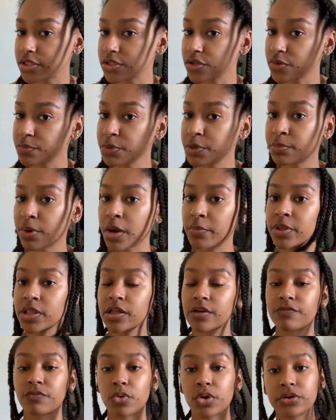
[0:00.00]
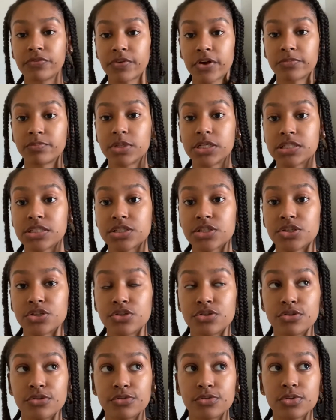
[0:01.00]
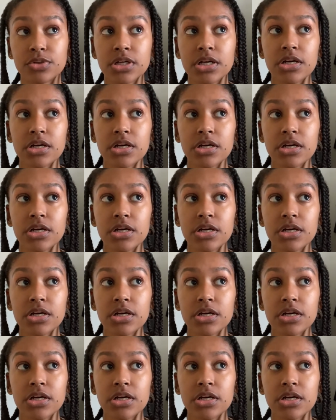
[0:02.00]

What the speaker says: took me probably like 45 minutes to do.